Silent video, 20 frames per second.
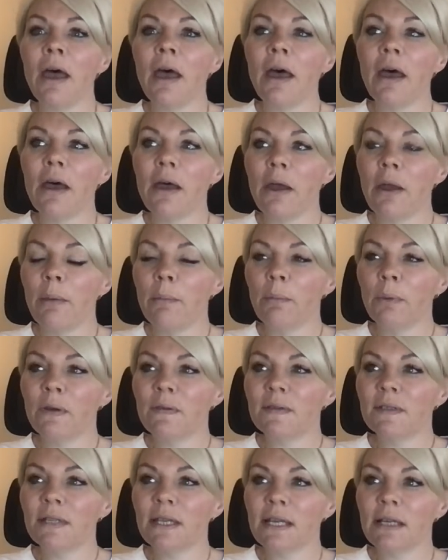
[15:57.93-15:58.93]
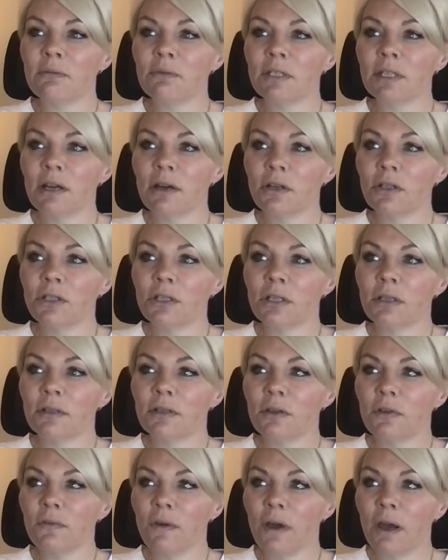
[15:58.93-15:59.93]
We've seen reductions
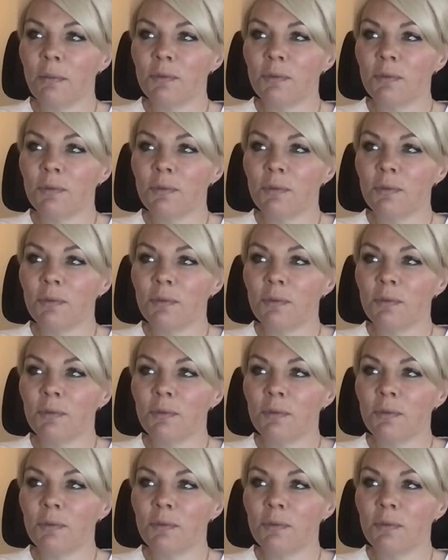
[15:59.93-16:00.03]
of up to